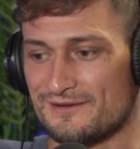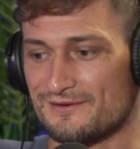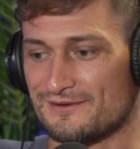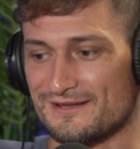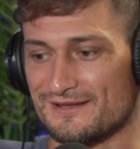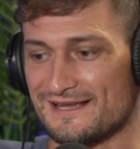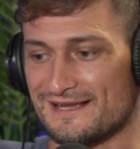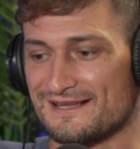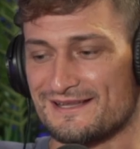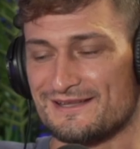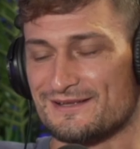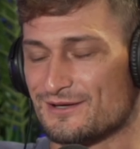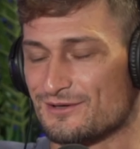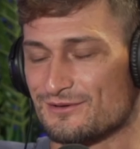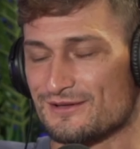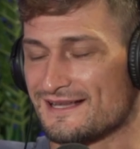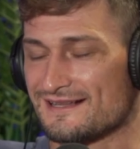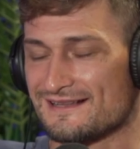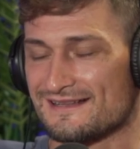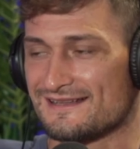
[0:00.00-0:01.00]
Or, like, you know,
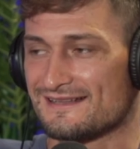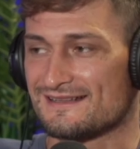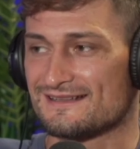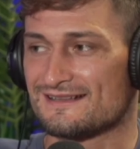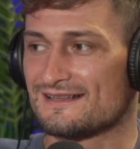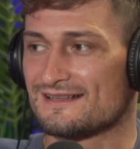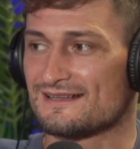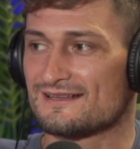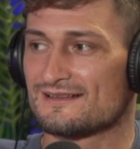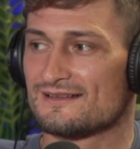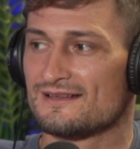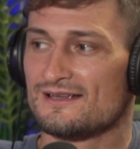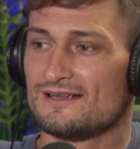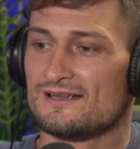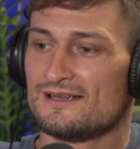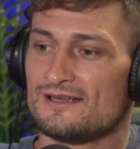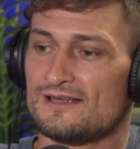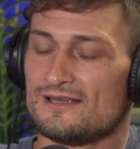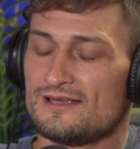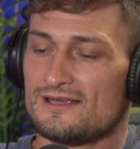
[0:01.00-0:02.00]
like... It's, like
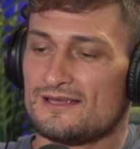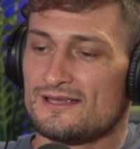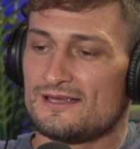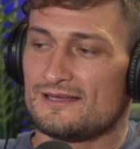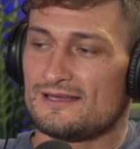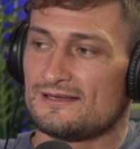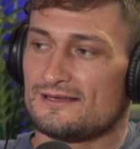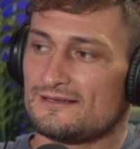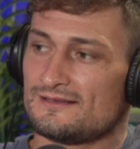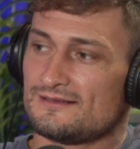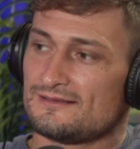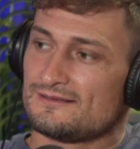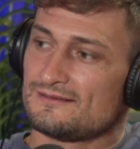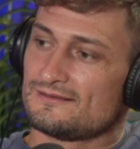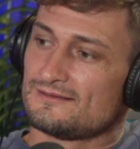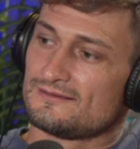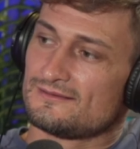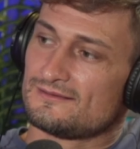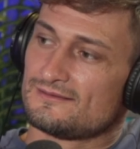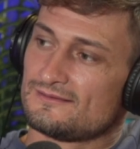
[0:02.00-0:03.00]
it's, it's
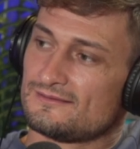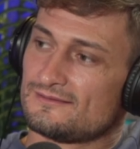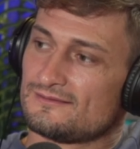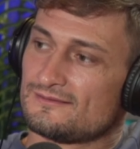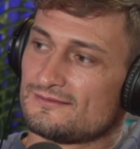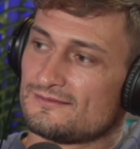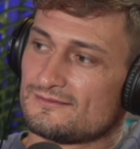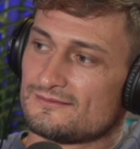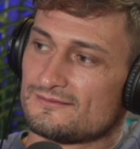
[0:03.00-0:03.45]
very...